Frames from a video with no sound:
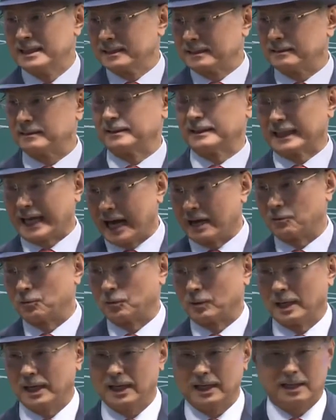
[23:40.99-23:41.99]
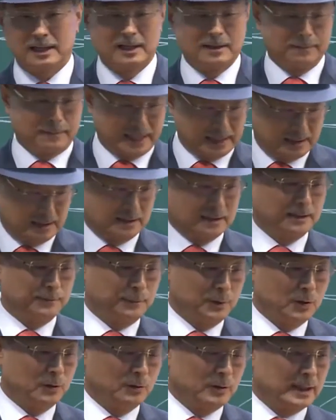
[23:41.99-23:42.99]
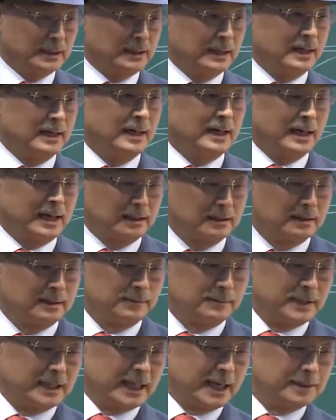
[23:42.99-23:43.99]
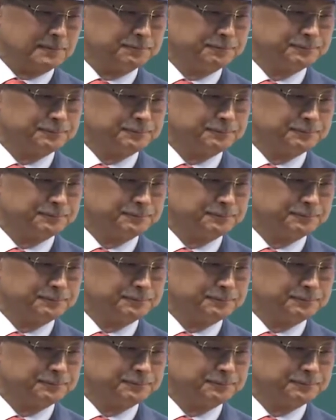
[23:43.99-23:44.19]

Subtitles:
that you will be the one that will form this organization.